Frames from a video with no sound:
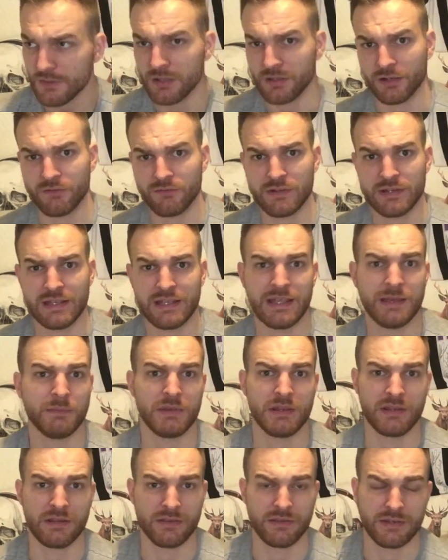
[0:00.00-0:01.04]
like it really hit
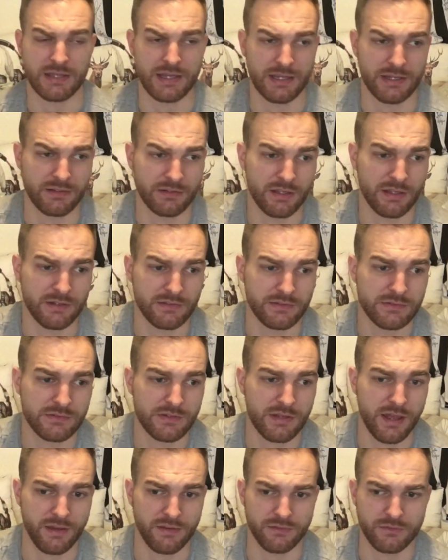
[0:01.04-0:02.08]
me the other day and
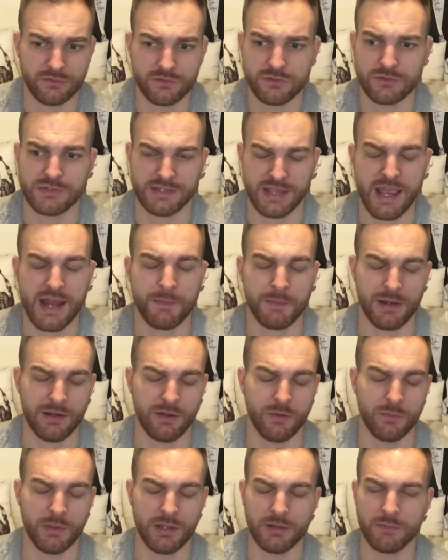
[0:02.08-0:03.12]
scared me a
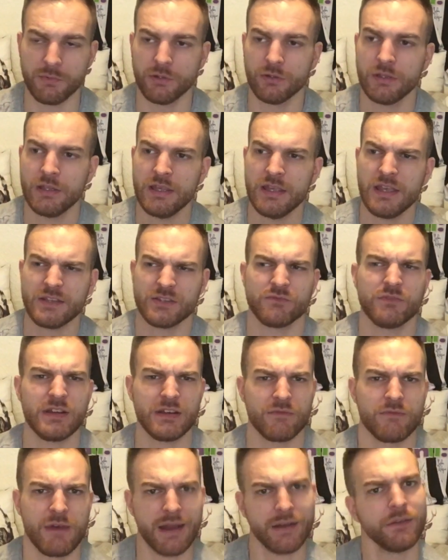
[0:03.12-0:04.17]
little bit, but it's a really
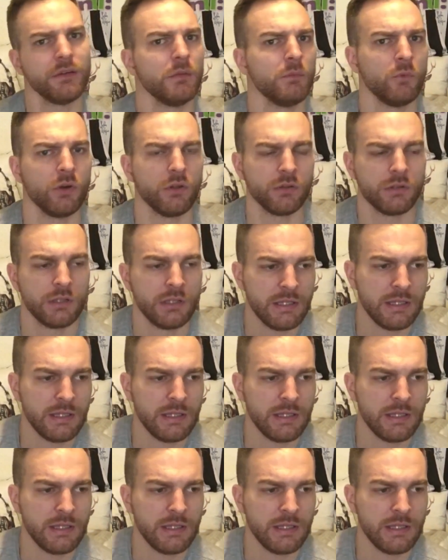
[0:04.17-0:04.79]
random one.